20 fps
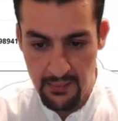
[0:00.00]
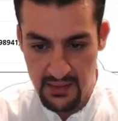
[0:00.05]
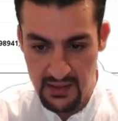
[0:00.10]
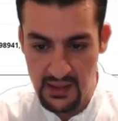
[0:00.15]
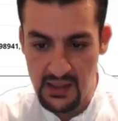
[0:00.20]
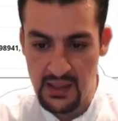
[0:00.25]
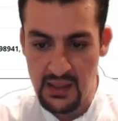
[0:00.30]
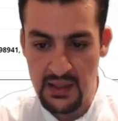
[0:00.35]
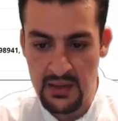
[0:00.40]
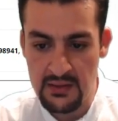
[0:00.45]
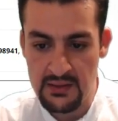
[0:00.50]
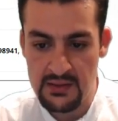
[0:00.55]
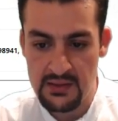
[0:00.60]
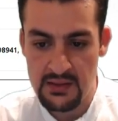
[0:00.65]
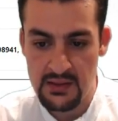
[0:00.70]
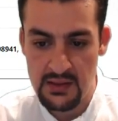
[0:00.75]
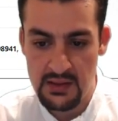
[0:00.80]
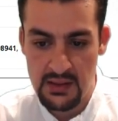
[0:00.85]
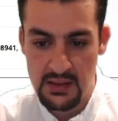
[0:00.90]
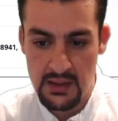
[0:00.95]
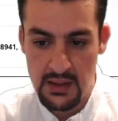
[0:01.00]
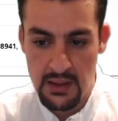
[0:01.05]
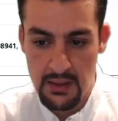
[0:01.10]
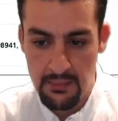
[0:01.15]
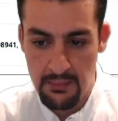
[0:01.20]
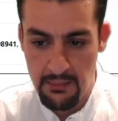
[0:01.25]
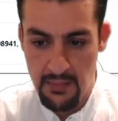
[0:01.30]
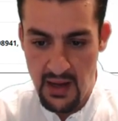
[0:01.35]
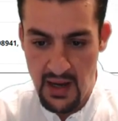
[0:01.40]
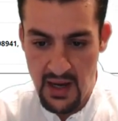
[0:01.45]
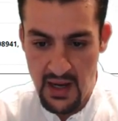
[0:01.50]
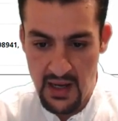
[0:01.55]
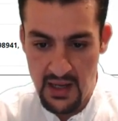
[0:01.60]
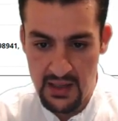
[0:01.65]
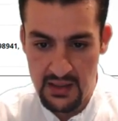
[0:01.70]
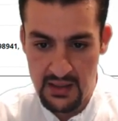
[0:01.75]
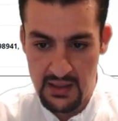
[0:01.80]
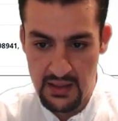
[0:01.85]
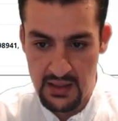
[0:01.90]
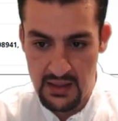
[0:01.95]
I'm gonna get
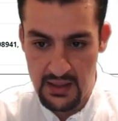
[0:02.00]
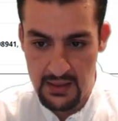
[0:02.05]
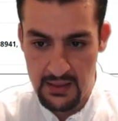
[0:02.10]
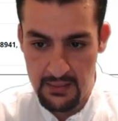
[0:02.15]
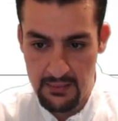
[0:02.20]
my